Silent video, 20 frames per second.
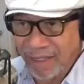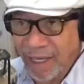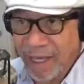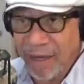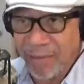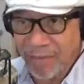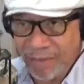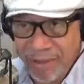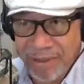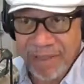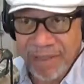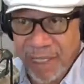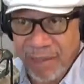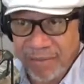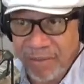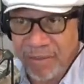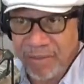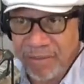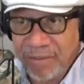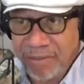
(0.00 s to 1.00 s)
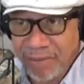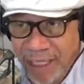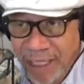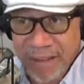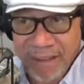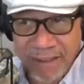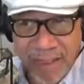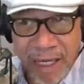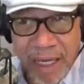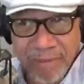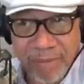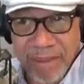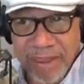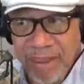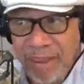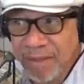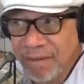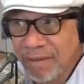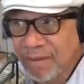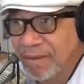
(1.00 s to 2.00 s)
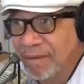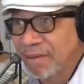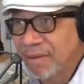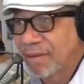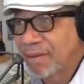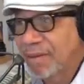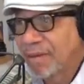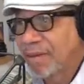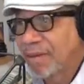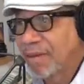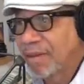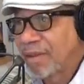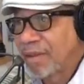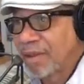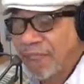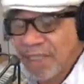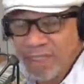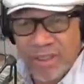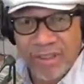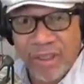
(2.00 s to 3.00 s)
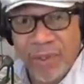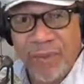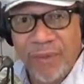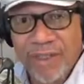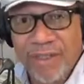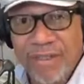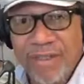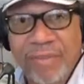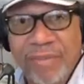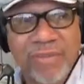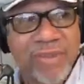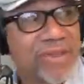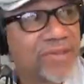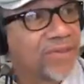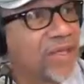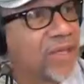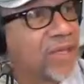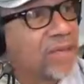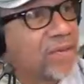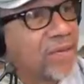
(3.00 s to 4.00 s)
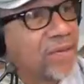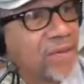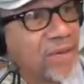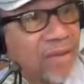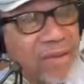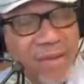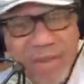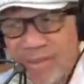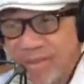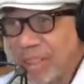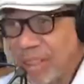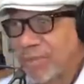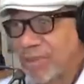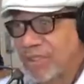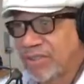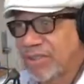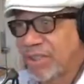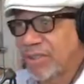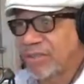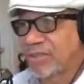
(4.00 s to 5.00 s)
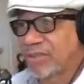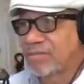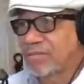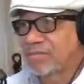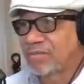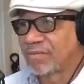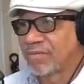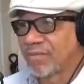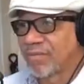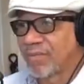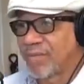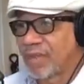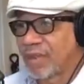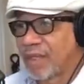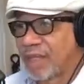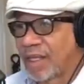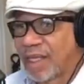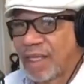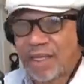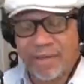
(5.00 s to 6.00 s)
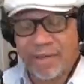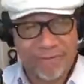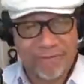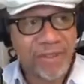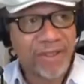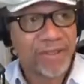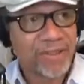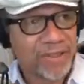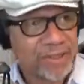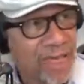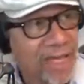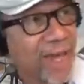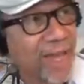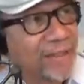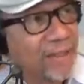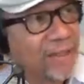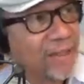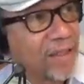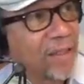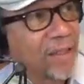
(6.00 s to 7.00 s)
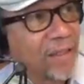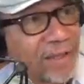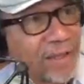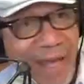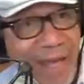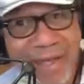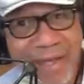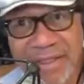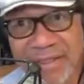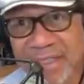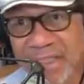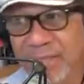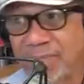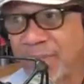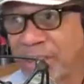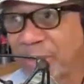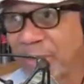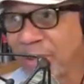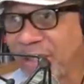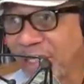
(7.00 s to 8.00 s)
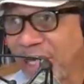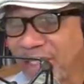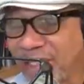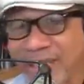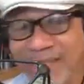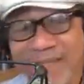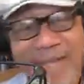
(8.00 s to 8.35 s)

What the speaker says: ours, that's Kaepernick. He's showing some dissent, some dissension. In a free society, that is as much protected